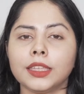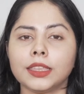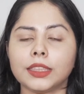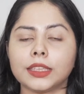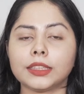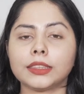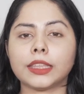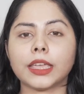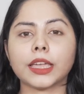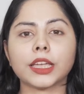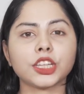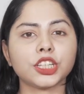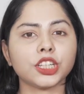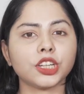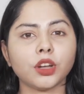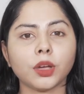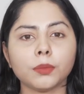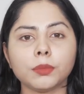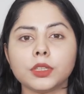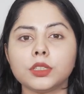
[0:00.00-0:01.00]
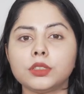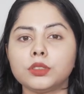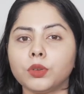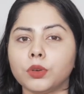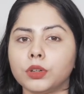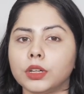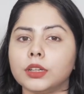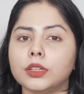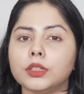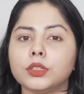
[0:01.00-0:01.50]
The texture of this
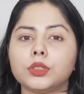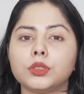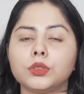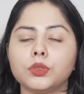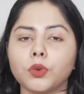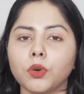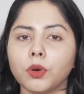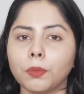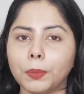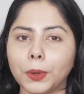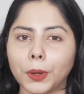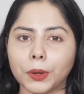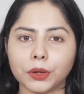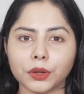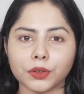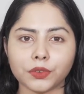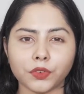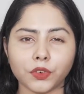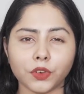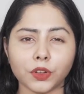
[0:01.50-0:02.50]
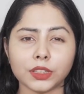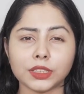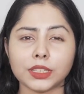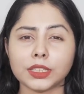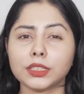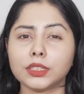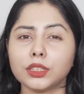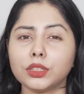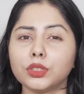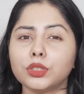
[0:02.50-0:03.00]
toner is so beautiful.
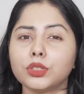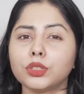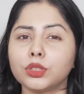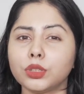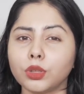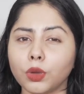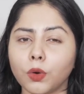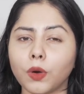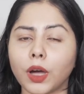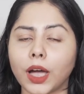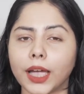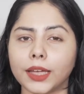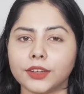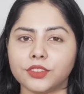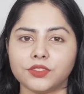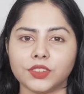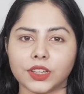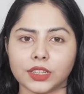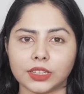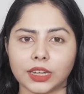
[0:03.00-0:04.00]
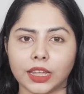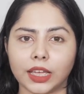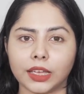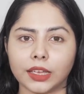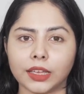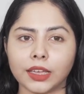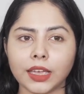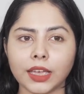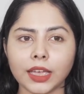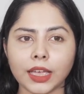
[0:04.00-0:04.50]
This is so
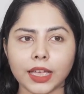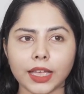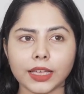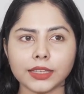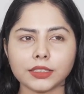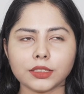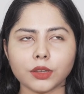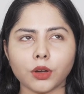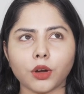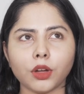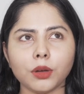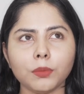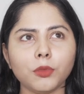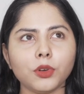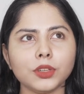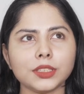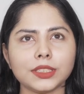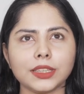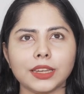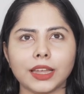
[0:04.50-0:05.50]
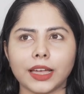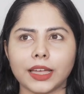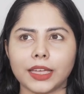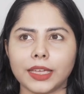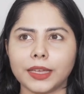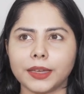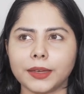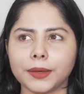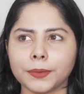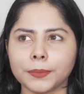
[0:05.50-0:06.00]
hydrating. It's almost
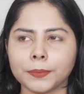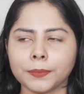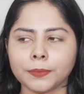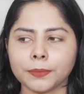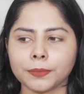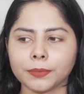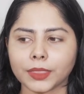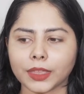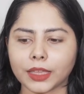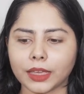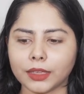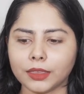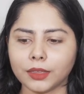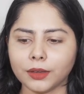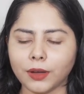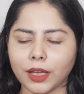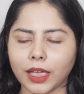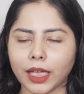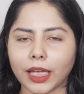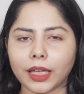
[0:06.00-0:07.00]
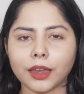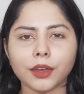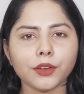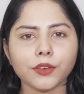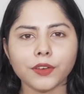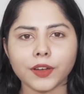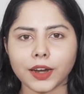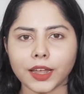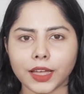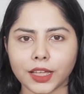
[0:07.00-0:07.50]
like, you know, aloe
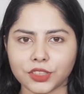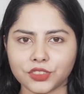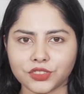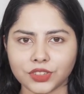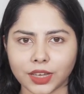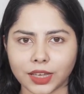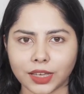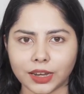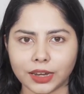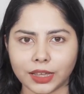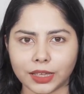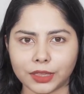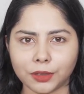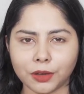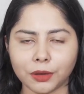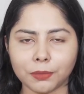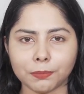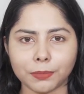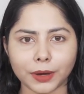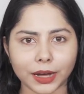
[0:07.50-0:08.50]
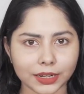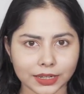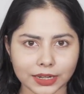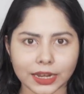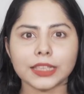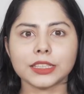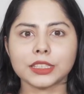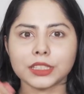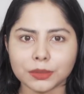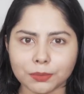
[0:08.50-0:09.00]
vera gel, you know, but
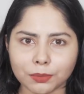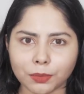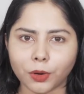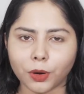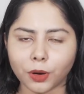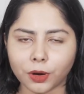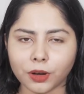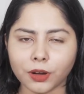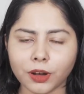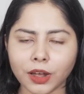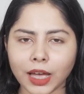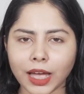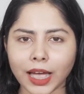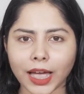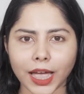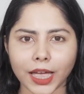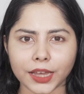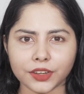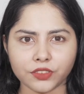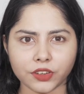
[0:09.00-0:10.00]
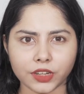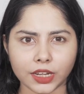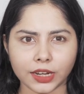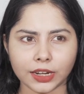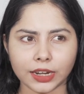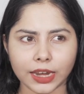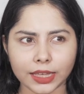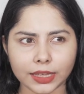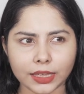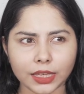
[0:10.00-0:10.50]
it's more
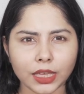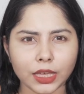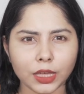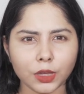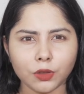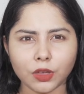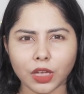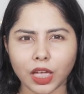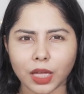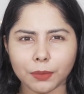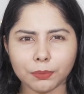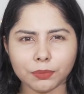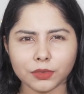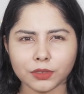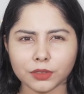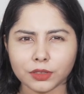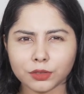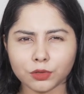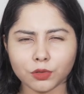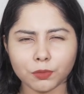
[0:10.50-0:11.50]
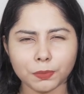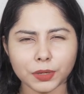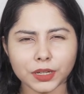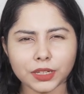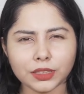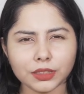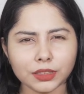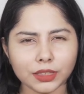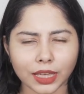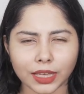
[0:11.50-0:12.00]
hydrating. Like you have super
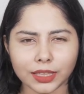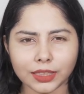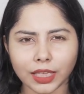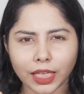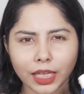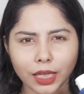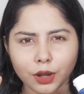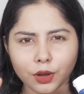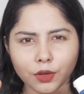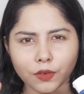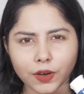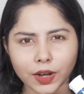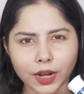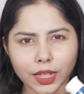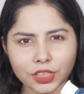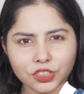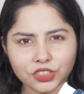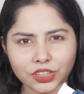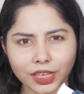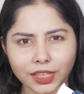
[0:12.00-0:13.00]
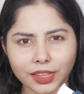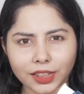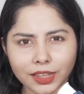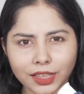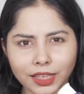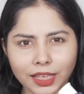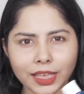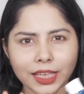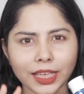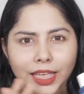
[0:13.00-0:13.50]
thin aloe vera
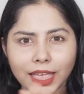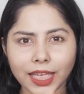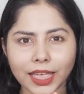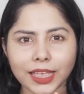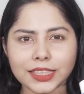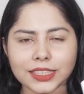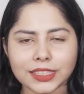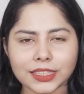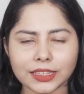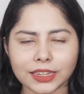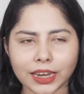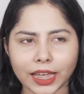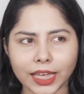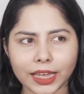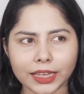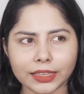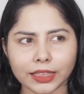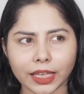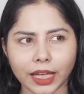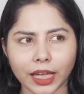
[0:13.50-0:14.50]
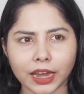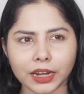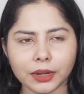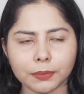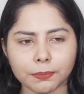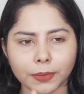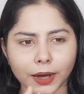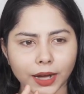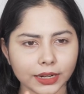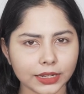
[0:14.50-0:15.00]
gel. It's like
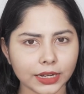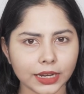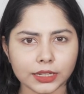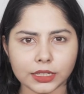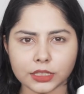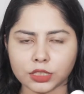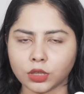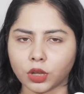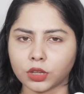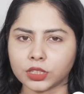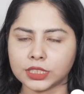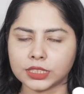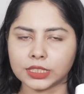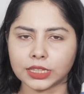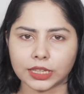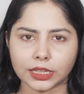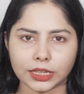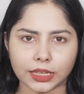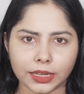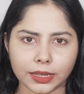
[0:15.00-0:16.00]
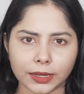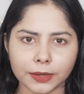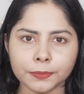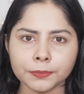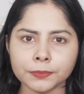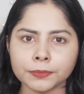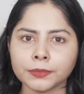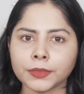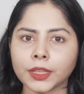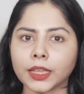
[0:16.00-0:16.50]
that, but it is not sticky.
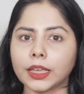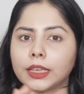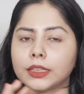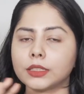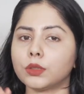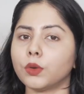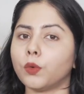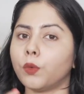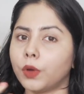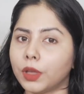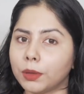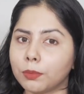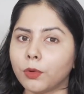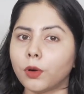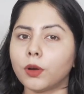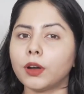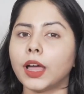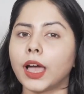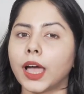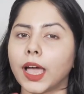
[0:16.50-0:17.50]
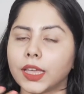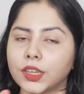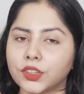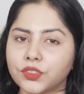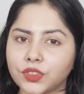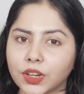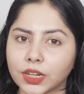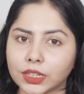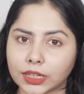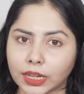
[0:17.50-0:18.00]
It's way more
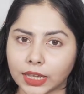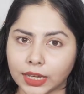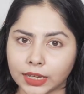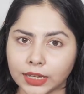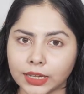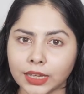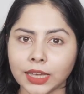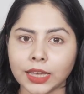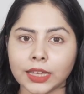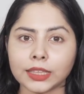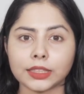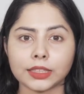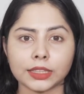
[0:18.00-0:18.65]
hydrating.